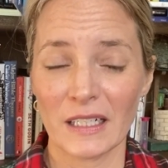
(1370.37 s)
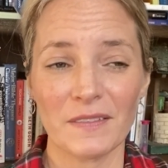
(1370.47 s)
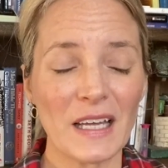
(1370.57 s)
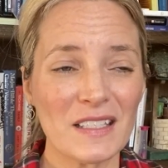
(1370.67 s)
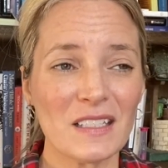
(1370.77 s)

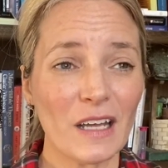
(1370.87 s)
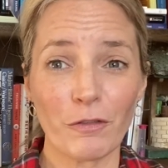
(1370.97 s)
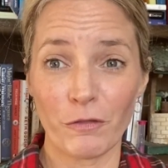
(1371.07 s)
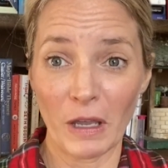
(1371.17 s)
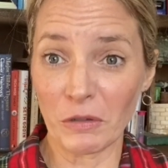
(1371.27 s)
That's not
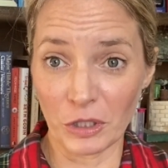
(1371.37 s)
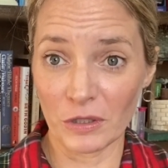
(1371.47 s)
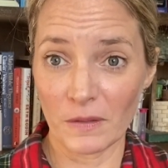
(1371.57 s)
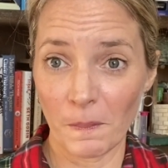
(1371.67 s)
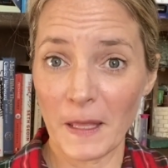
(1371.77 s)

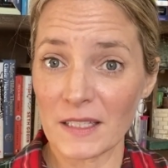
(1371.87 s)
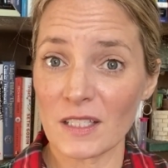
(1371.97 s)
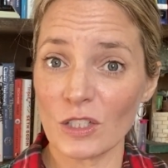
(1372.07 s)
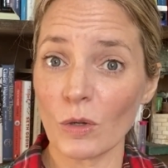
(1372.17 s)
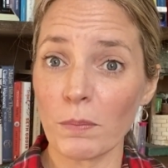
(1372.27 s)
failure. That's
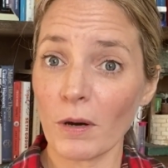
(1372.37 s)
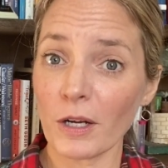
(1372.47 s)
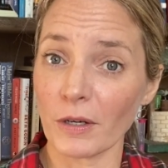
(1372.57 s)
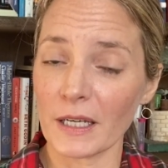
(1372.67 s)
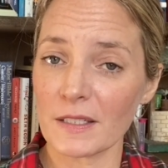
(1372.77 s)
still
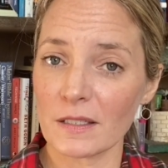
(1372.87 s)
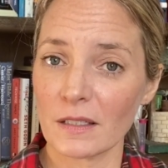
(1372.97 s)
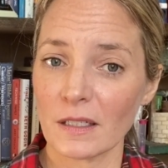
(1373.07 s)
progress.